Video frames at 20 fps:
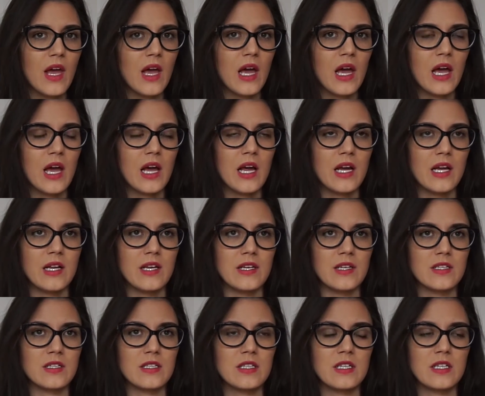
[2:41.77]

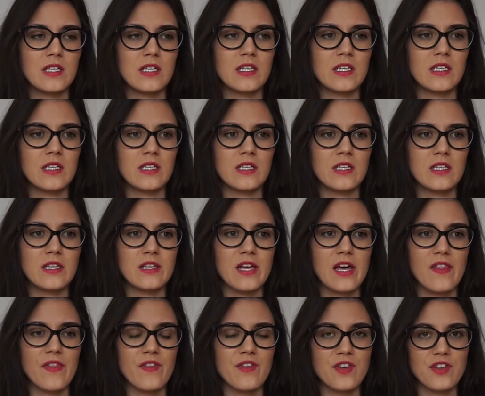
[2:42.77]
And
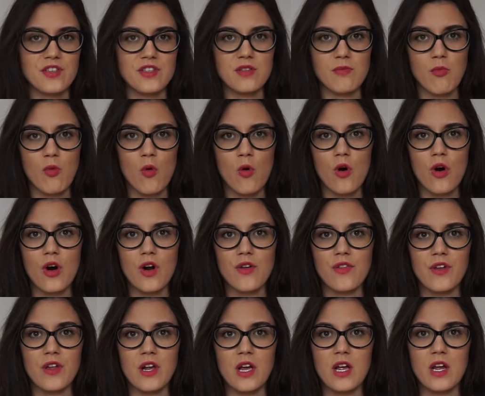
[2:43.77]
then just the more
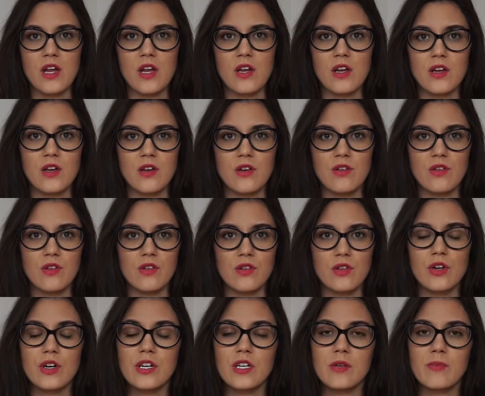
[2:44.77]
that I
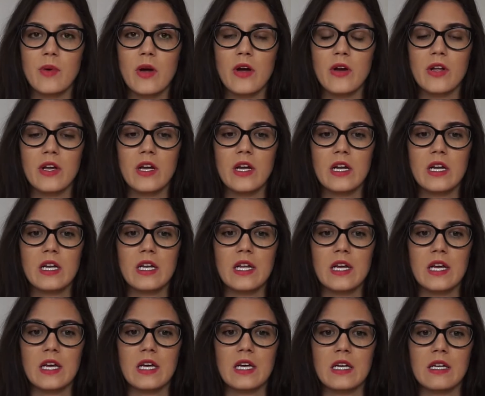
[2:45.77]
learned about it,
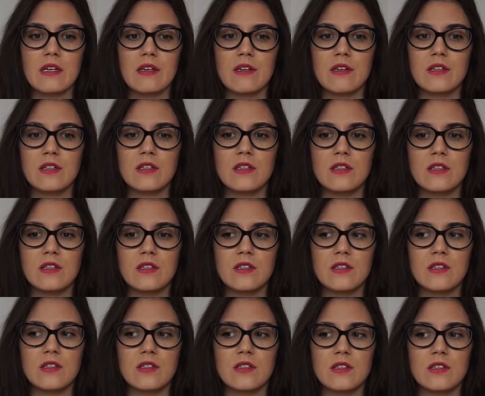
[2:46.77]
and
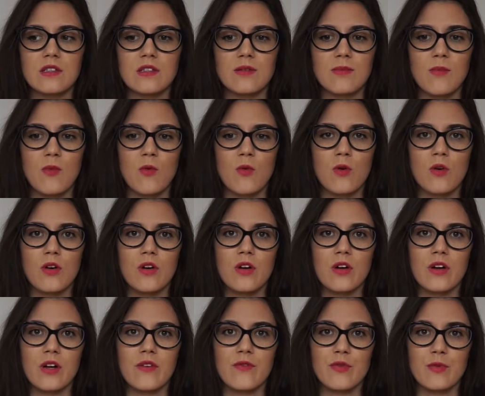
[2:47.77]
the
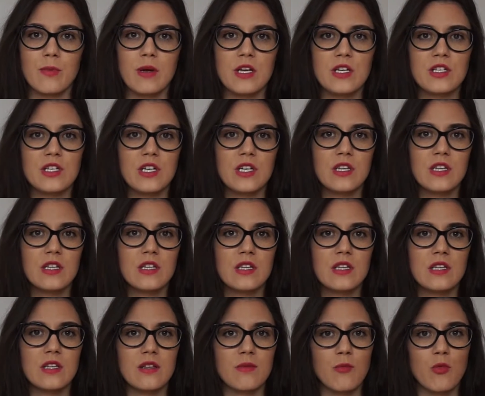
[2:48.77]
more
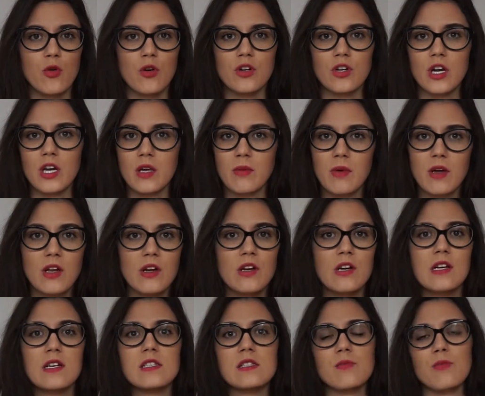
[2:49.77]
information, the more
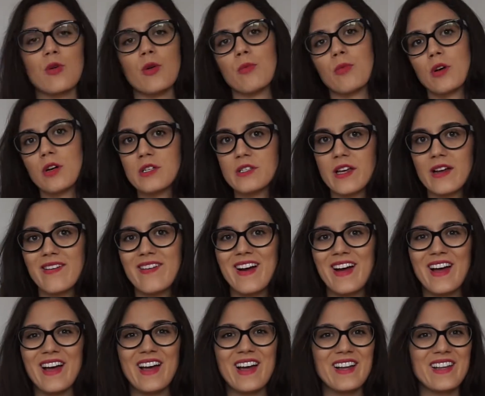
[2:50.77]
documentaries, the more books I
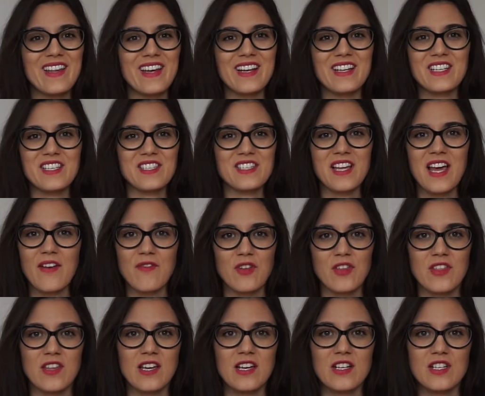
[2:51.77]
read, like just
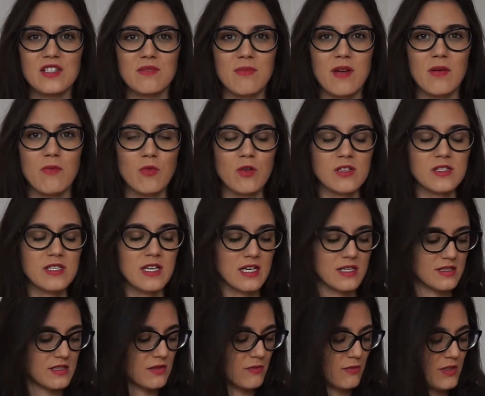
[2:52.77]
everything, it just made more
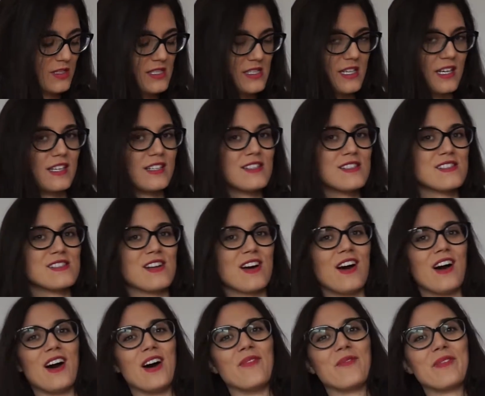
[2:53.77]
sense. Winston,
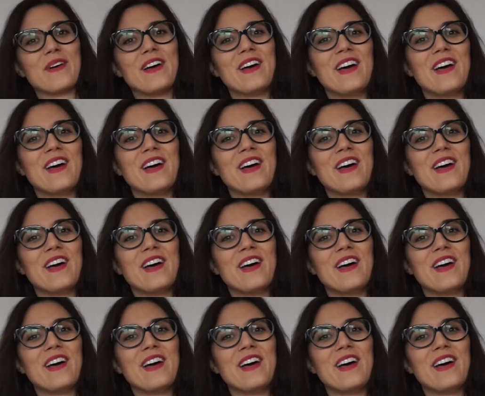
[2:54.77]
stop.